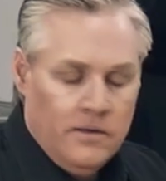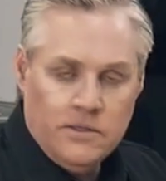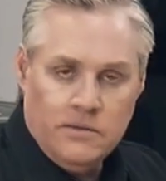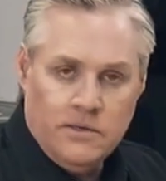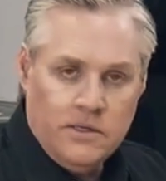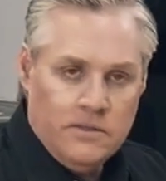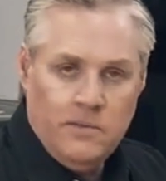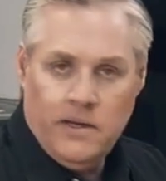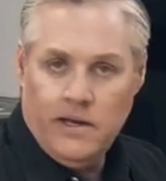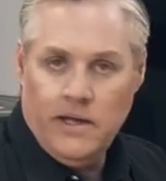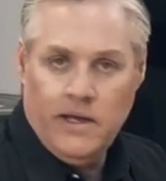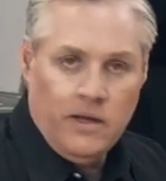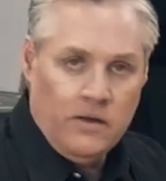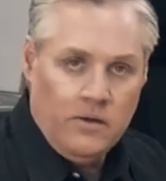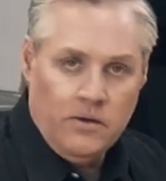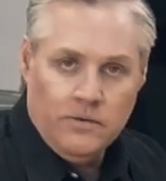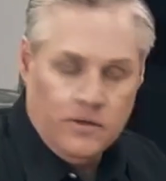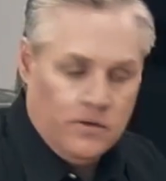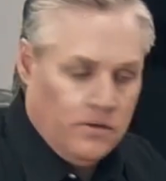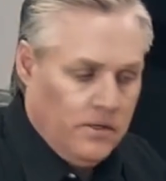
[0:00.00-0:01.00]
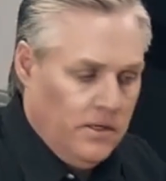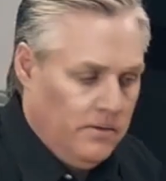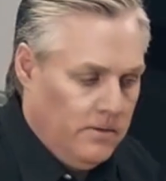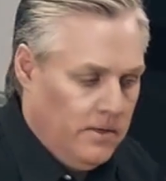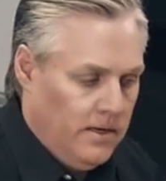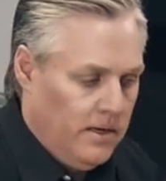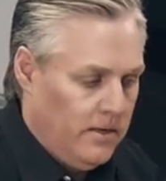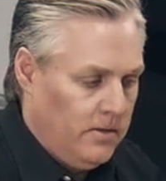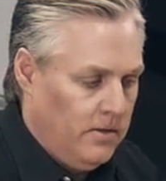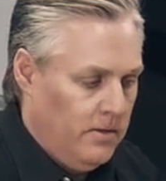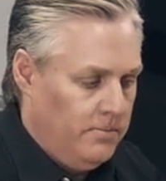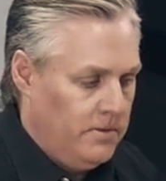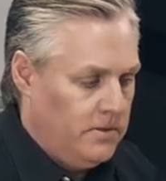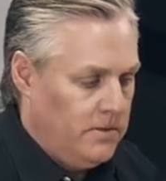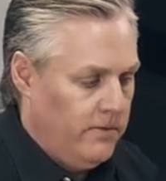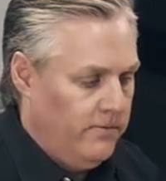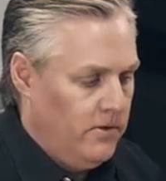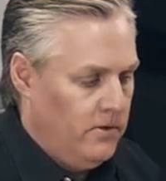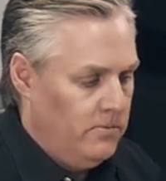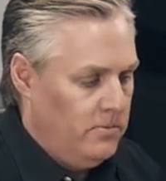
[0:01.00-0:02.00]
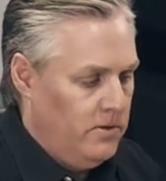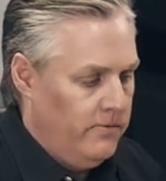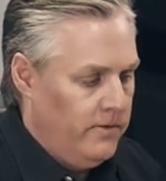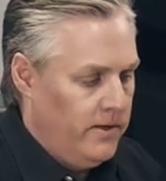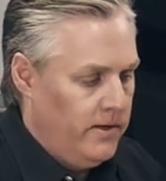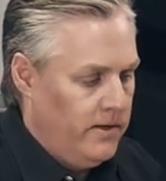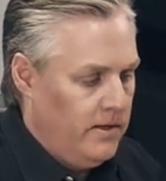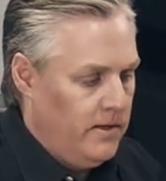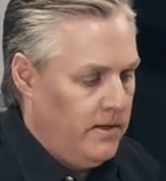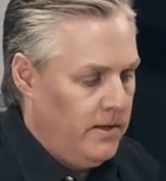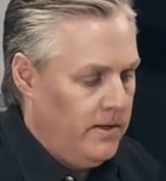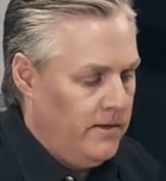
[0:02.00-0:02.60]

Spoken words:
so it doesn't matter how long the clip is. If you're moving in